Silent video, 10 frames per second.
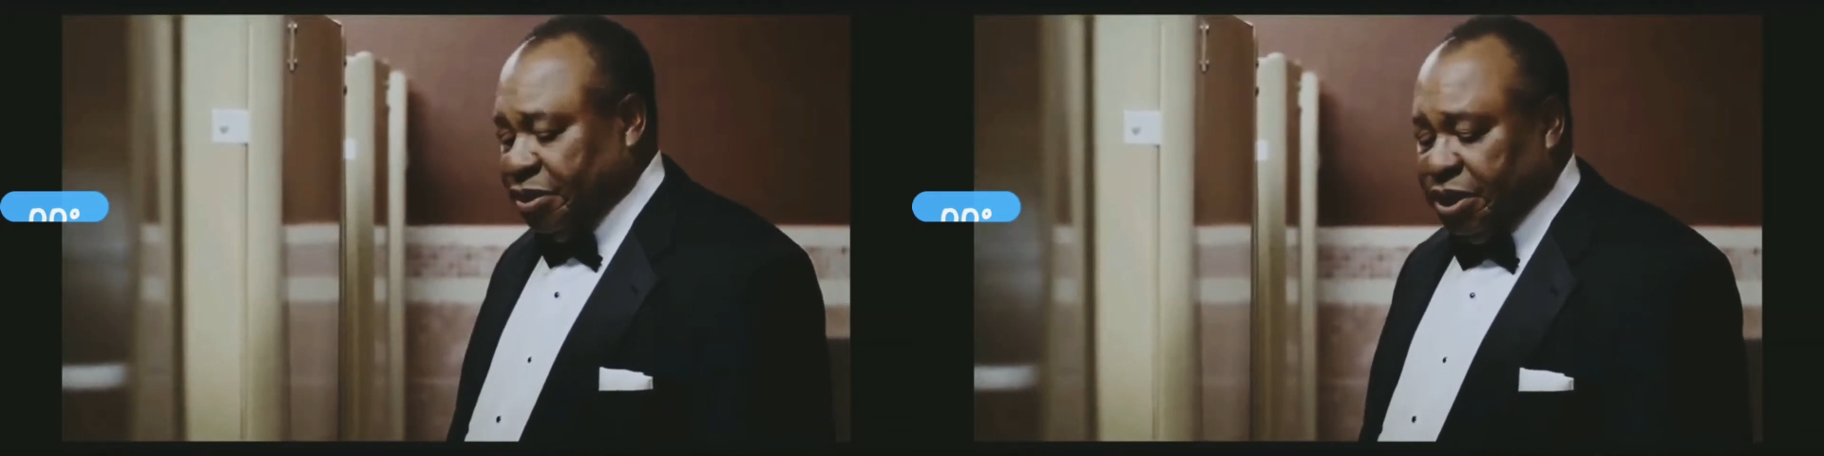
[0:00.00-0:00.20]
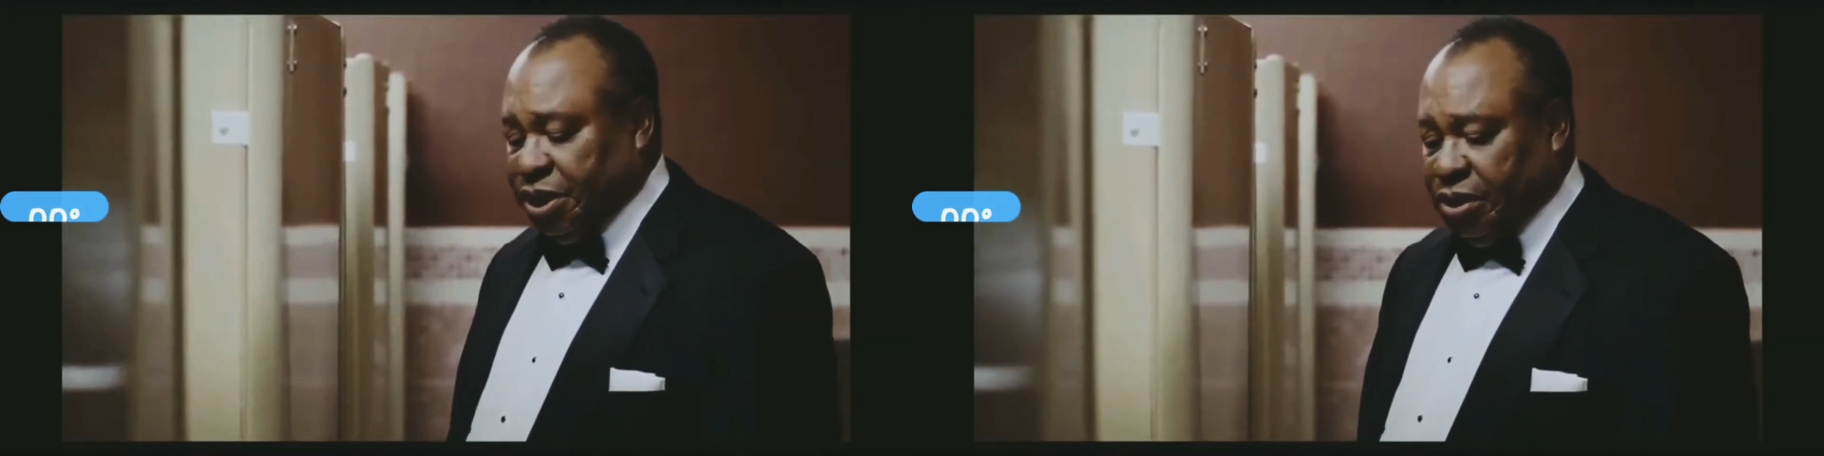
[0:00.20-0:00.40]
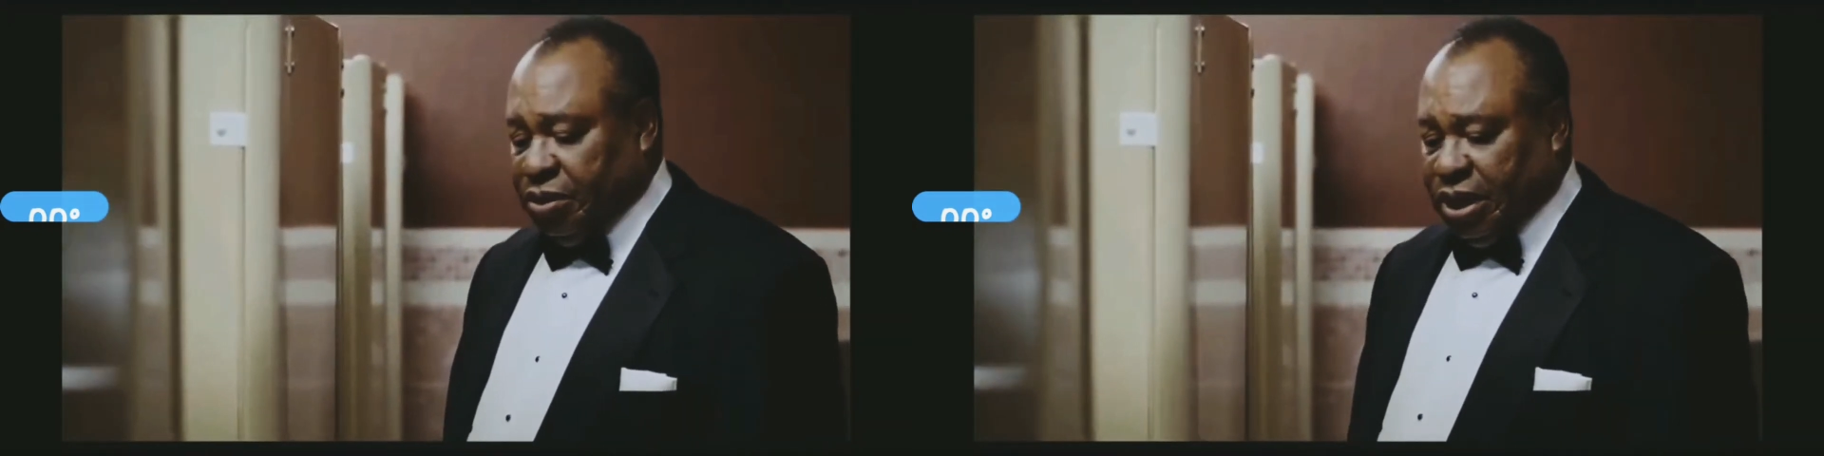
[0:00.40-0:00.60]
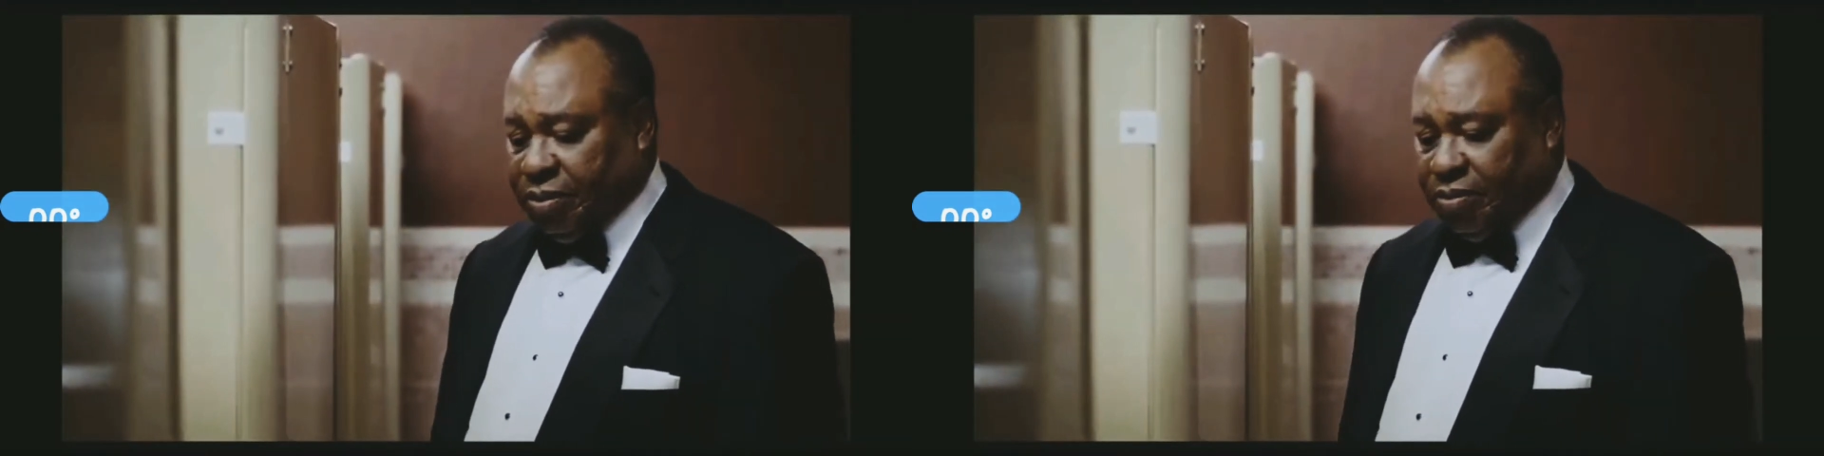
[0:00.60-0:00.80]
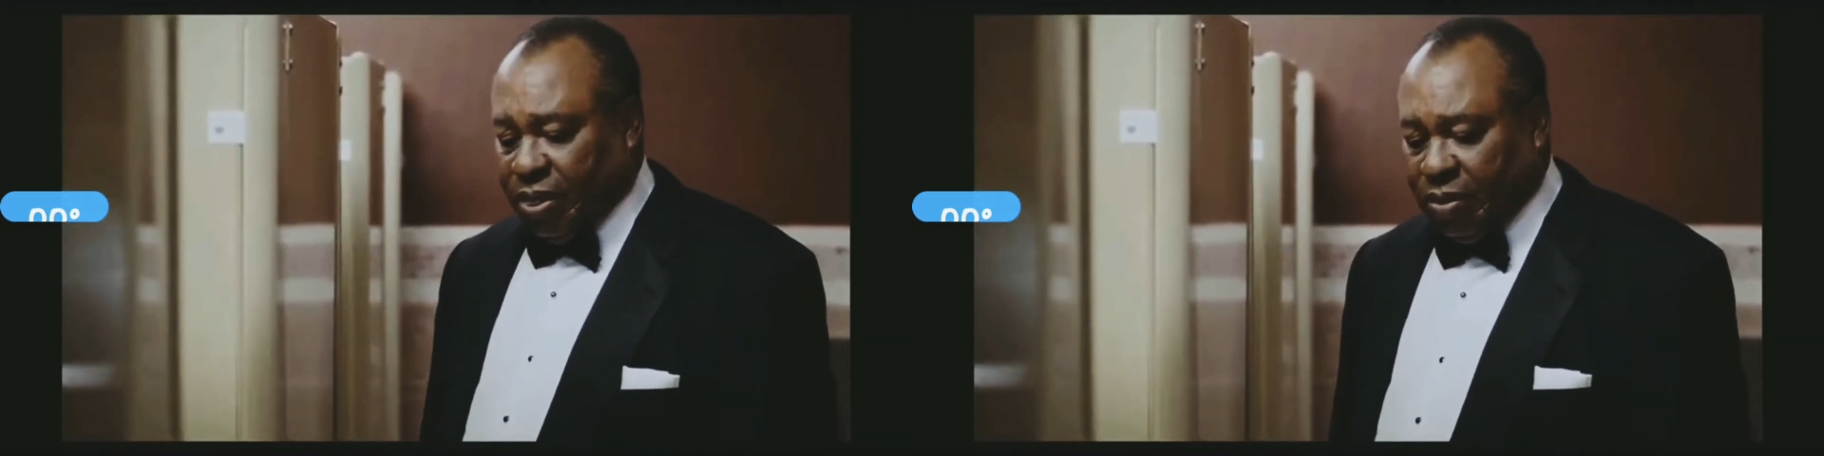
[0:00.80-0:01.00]
Did you know that
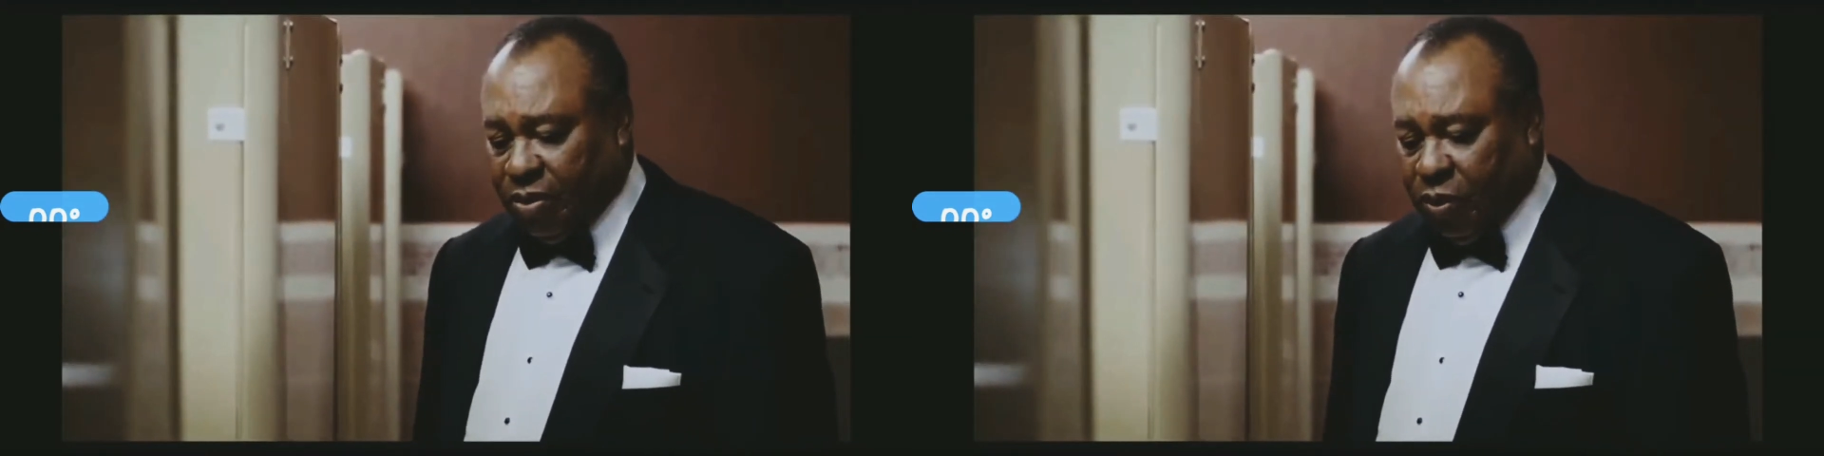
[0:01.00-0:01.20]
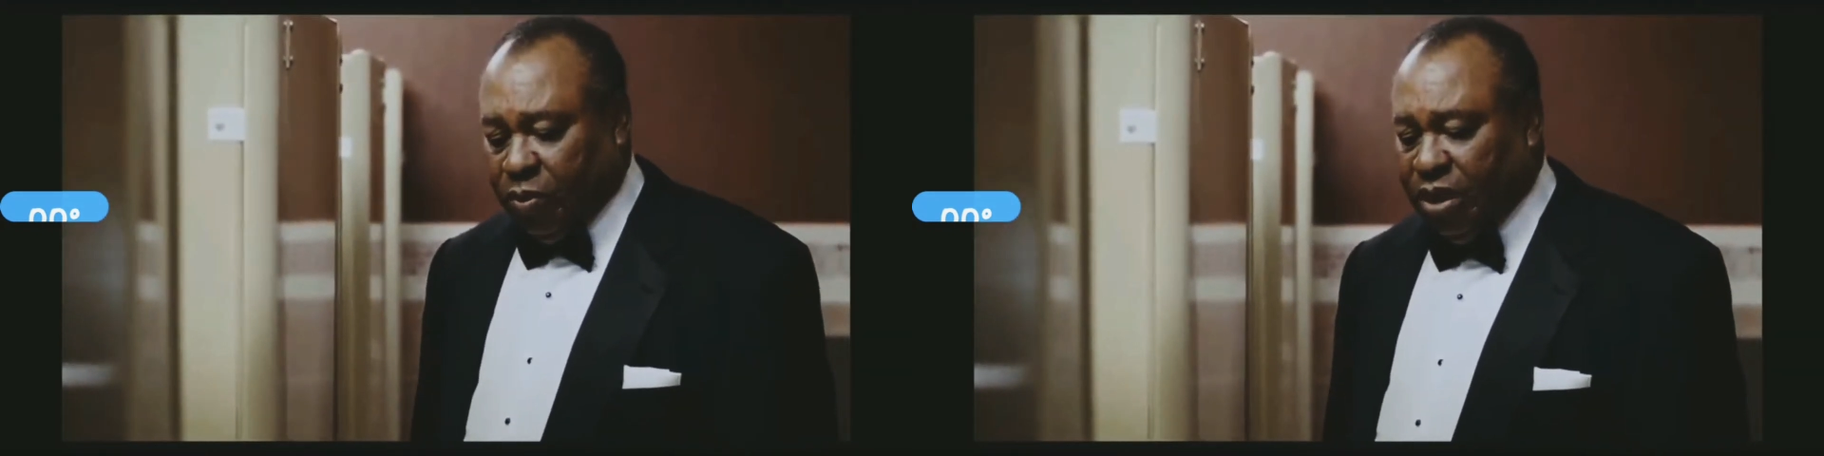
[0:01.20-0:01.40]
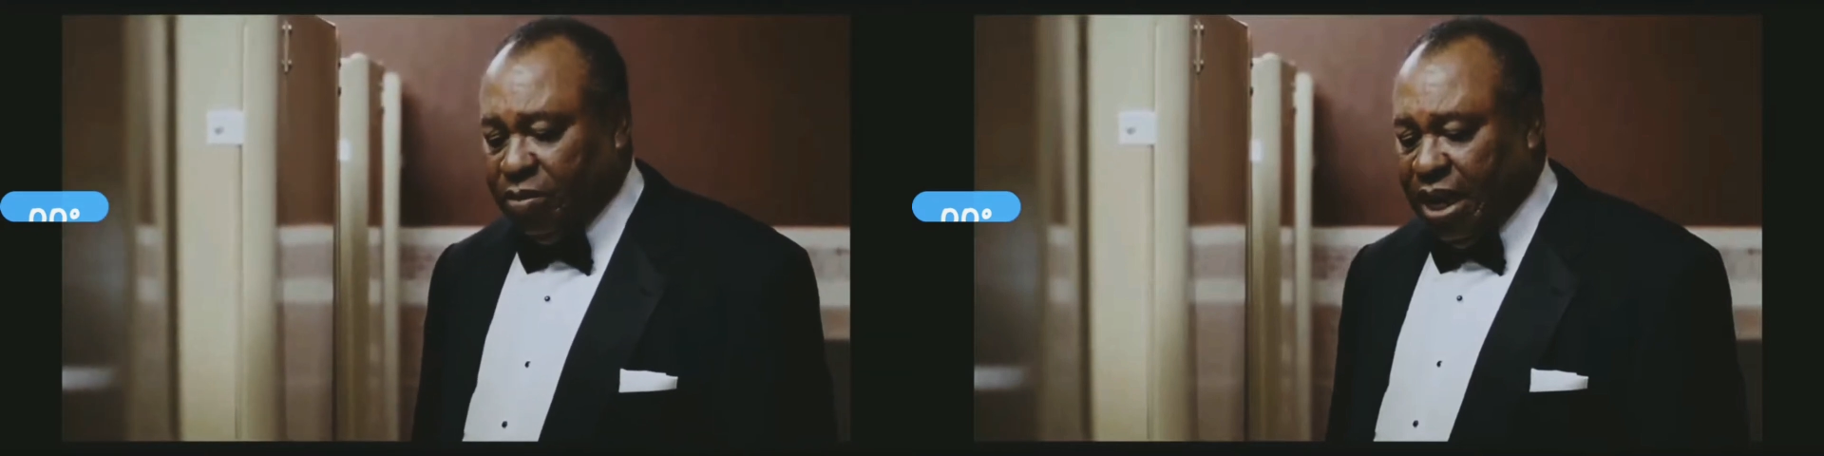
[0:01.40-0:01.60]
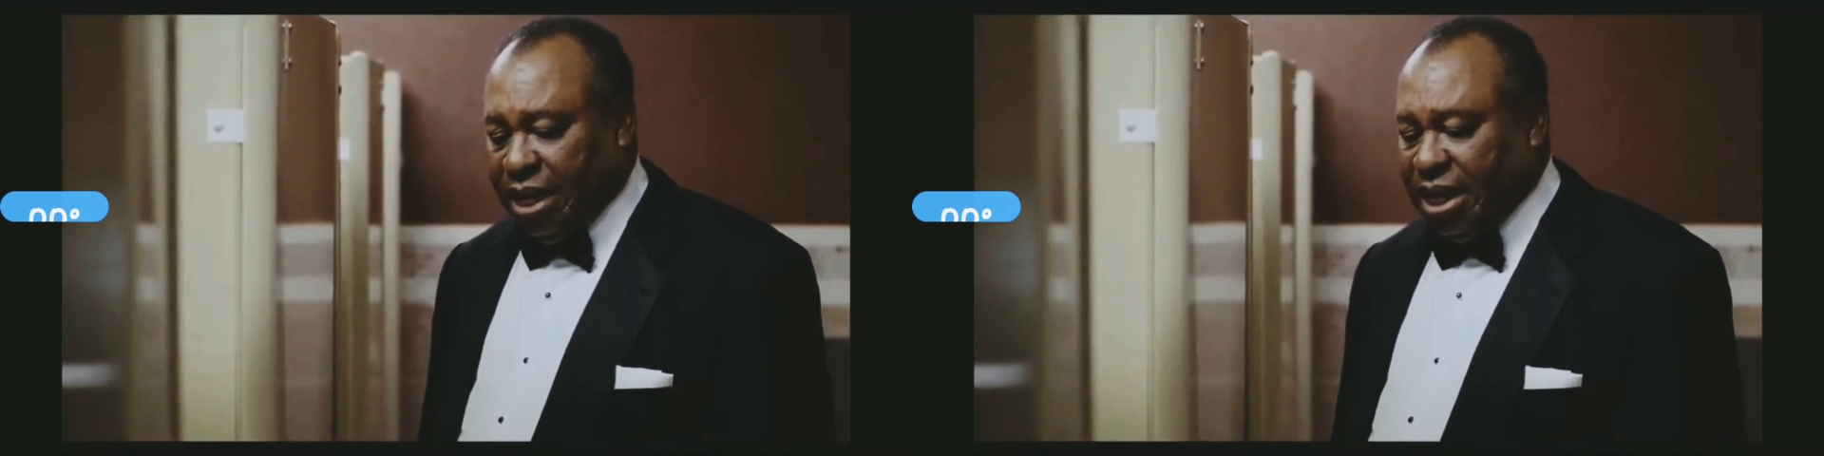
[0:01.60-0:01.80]
when we met,